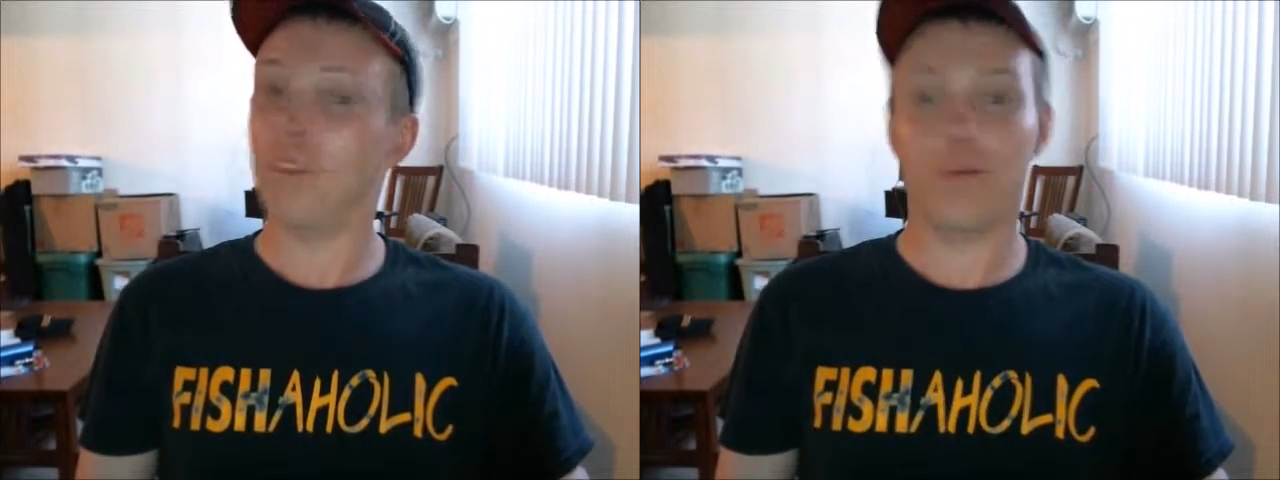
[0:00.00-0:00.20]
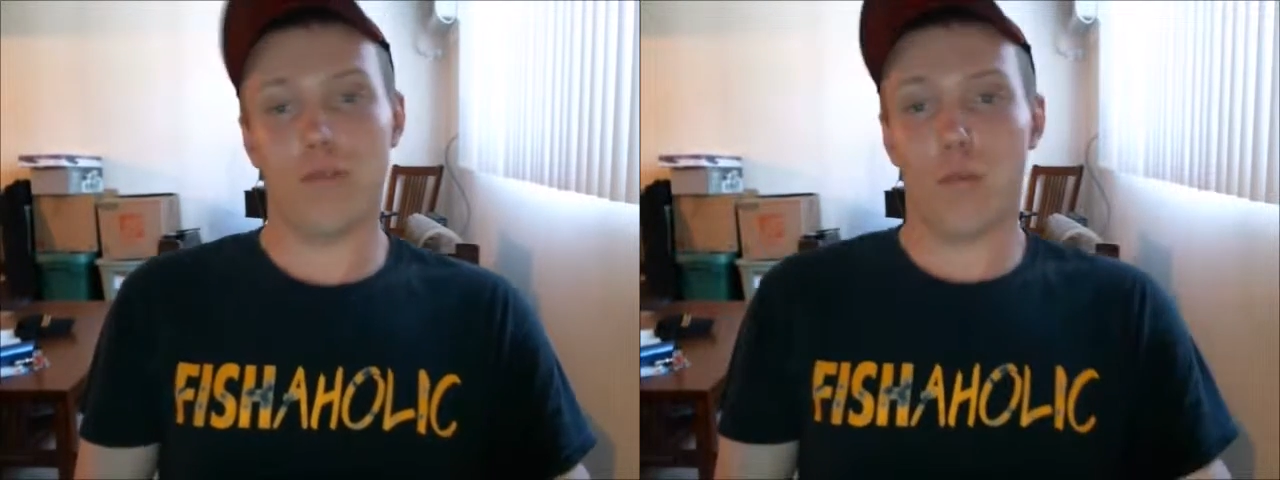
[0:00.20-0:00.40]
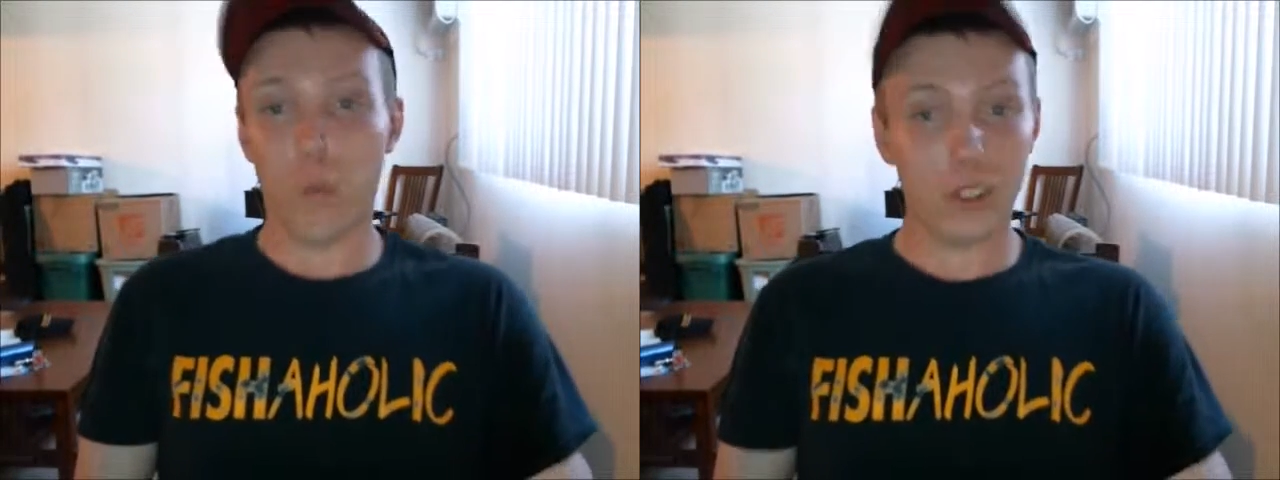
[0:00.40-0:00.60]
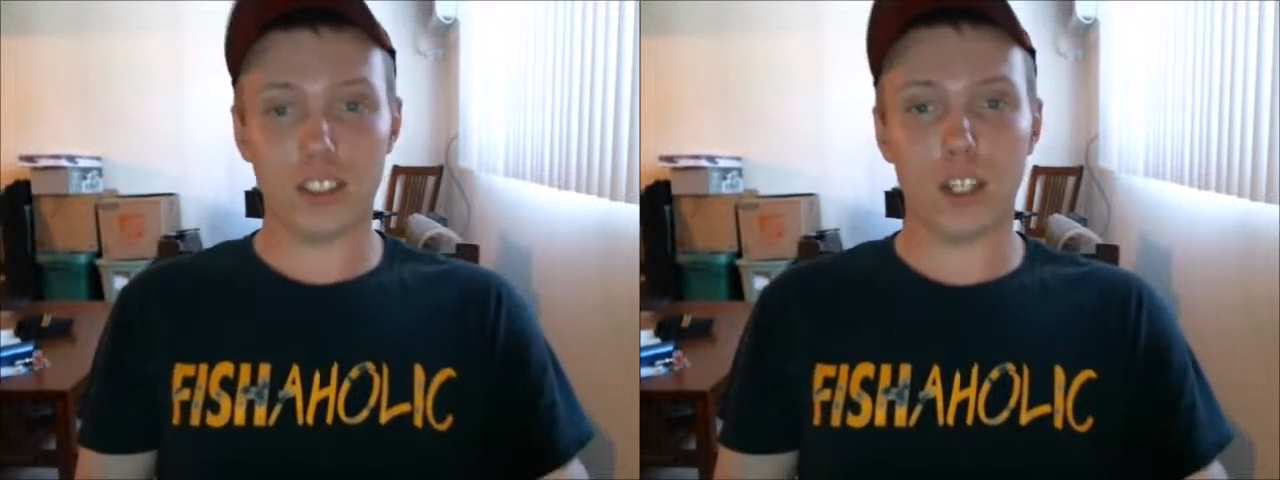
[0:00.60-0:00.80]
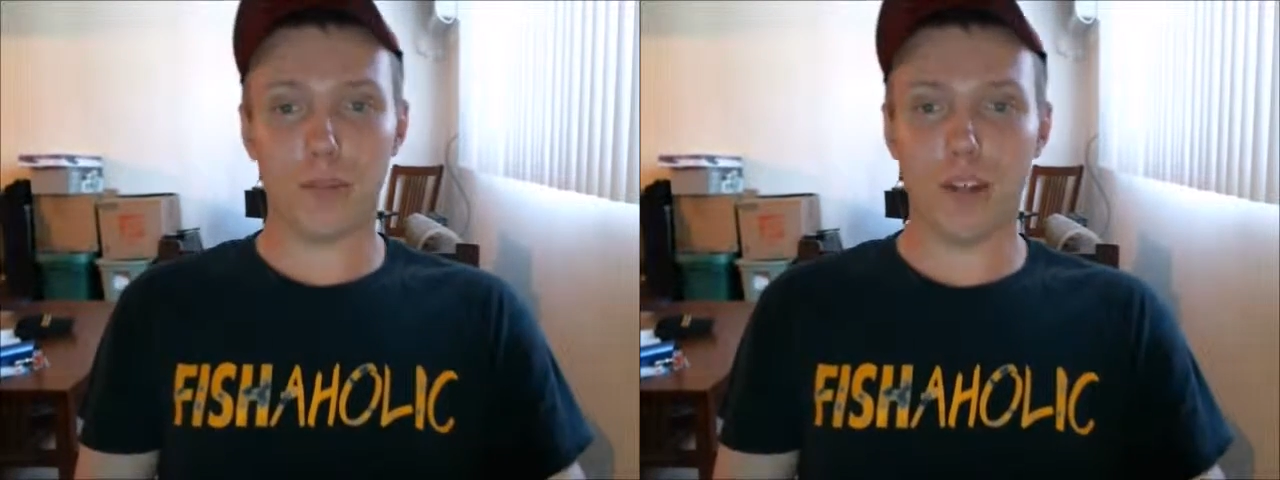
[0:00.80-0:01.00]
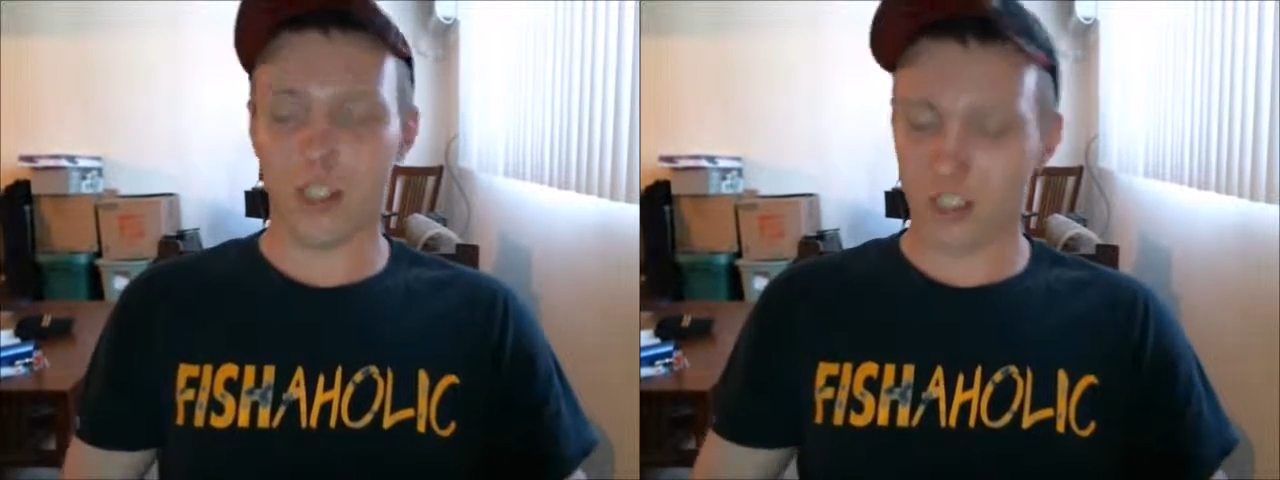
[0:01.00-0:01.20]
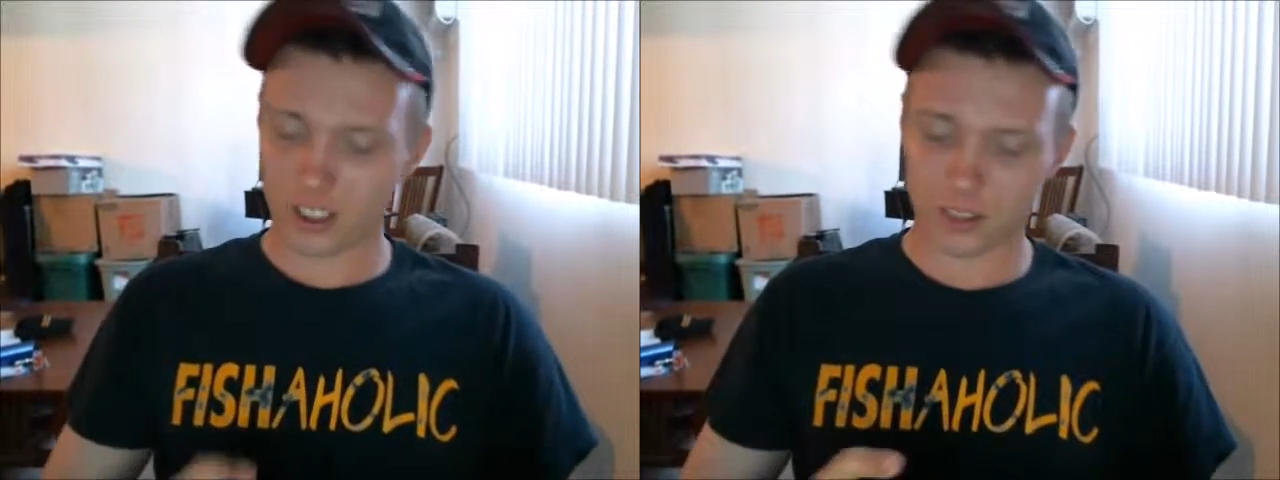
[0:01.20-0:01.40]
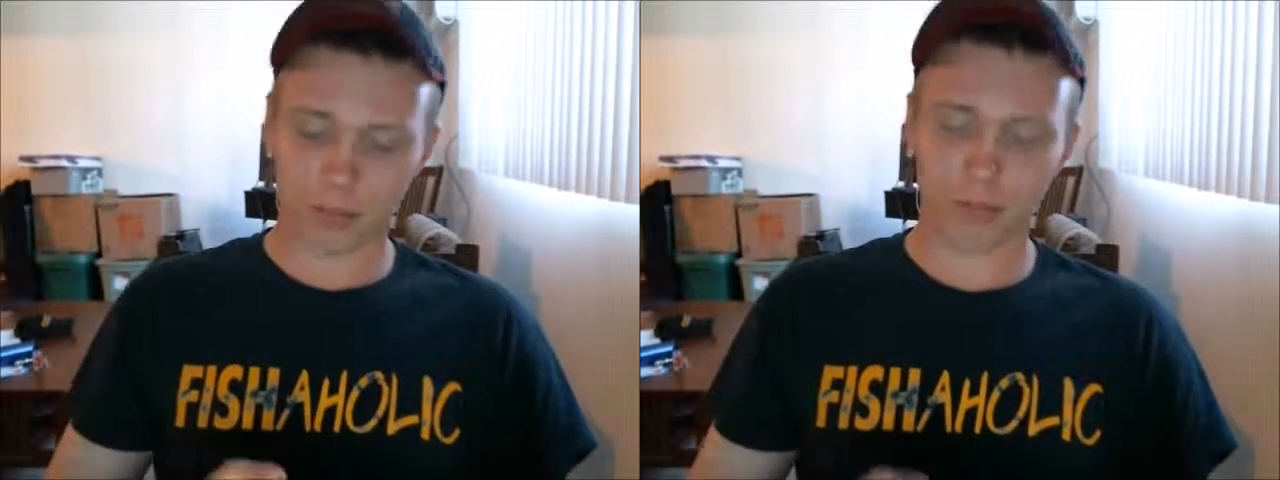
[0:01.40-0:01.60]
What's up, y'all? It's
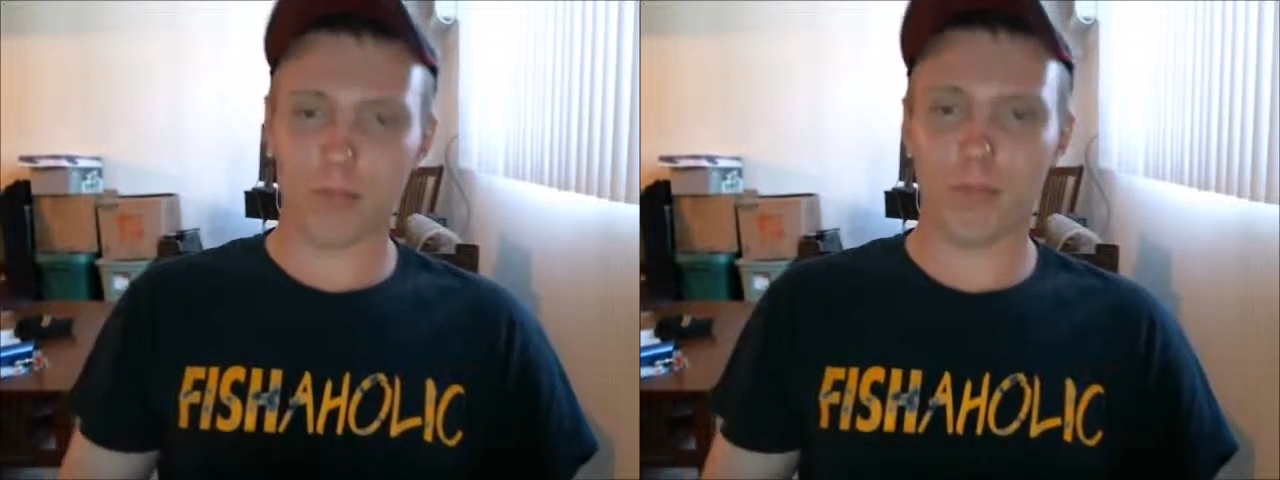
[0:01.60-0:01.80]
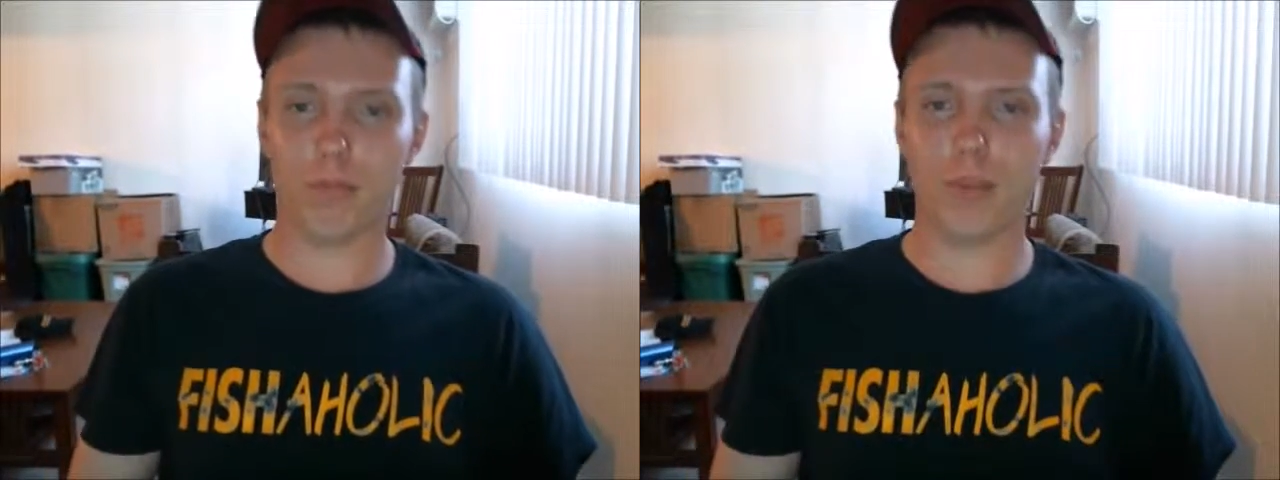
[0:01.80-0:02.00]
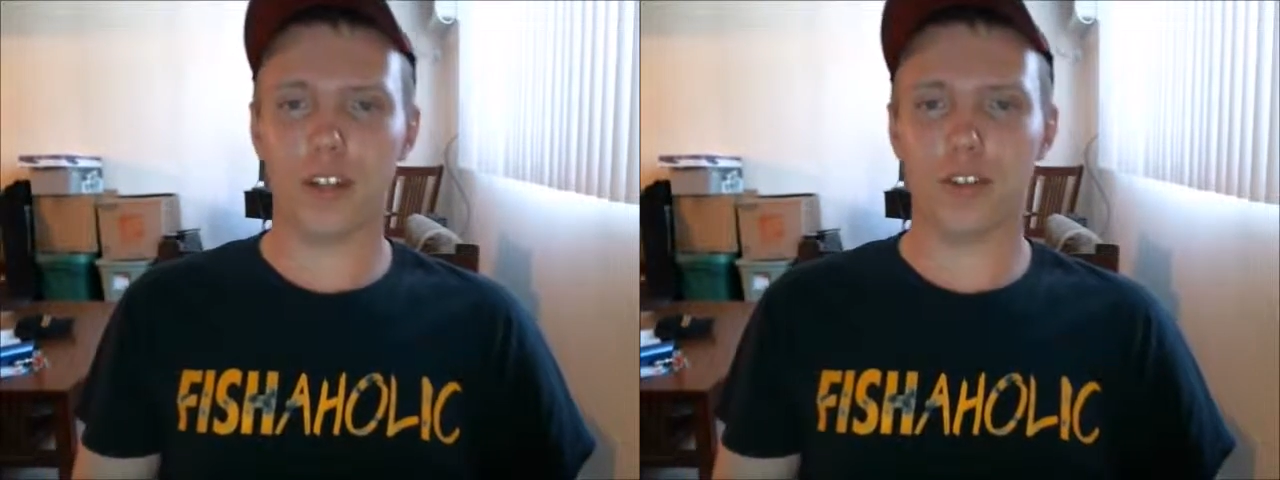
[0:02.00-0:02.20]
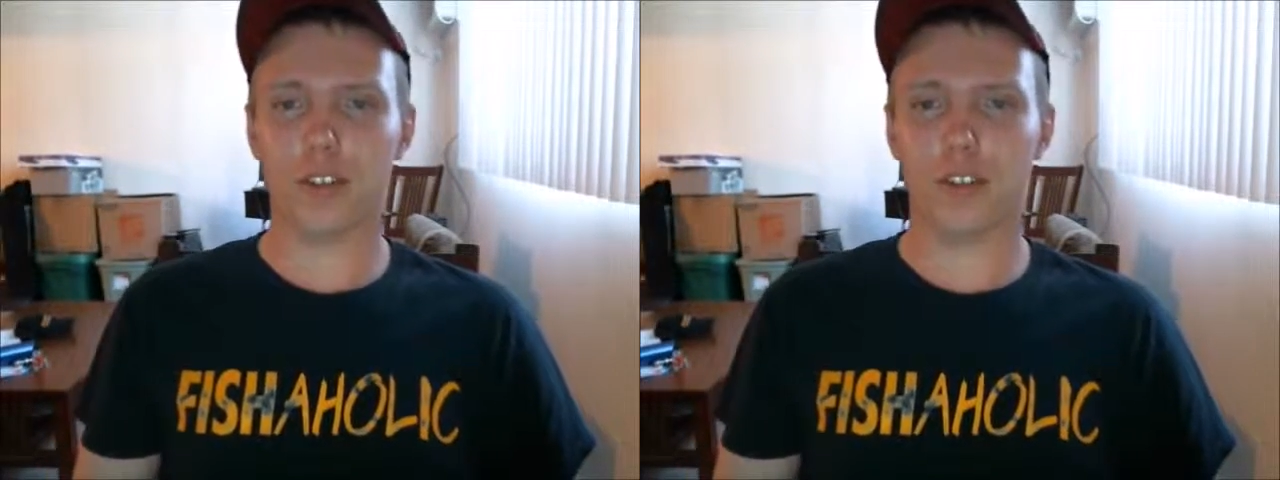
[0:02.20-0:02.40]
Minnesota